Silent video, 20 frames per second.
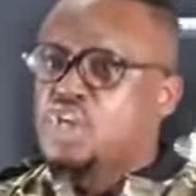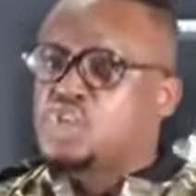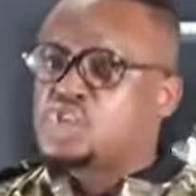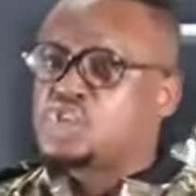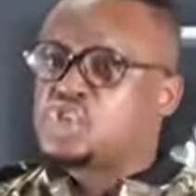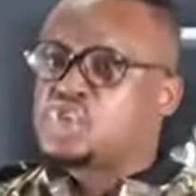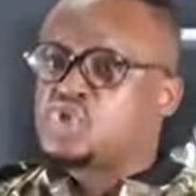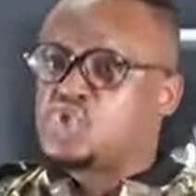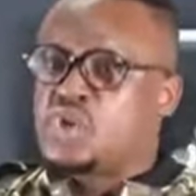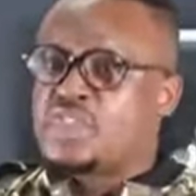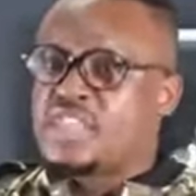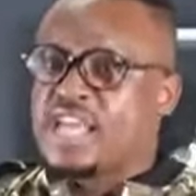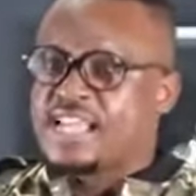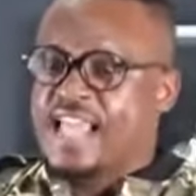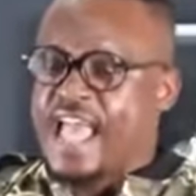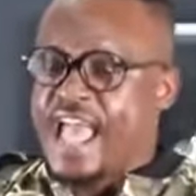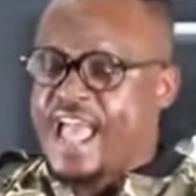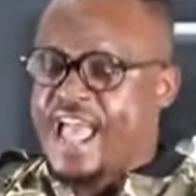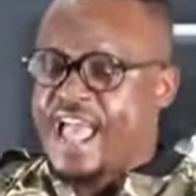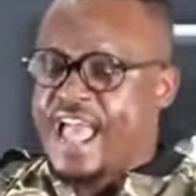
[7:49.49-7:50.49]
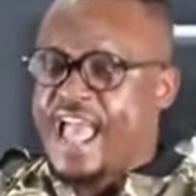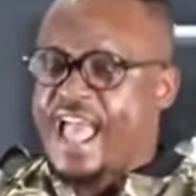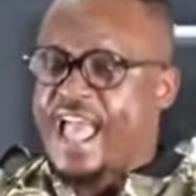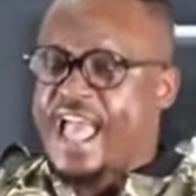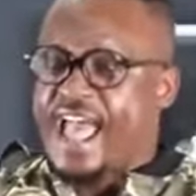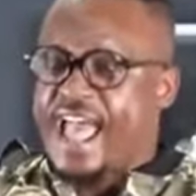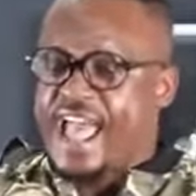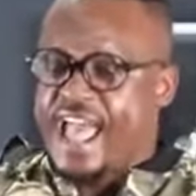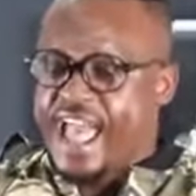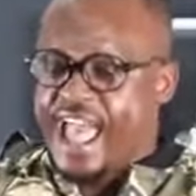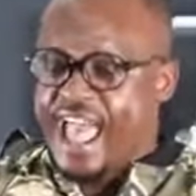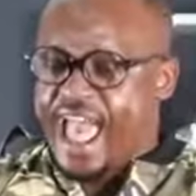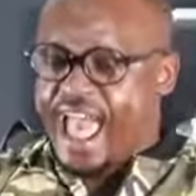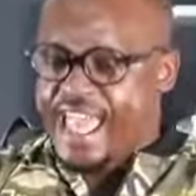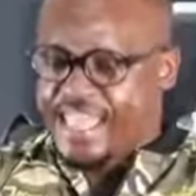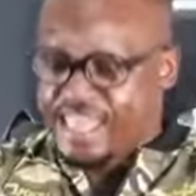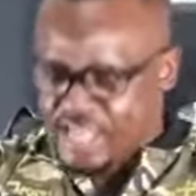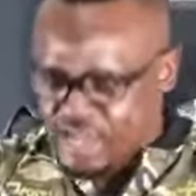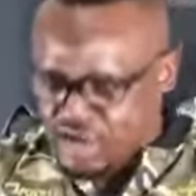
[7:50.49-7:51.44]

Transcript: so that I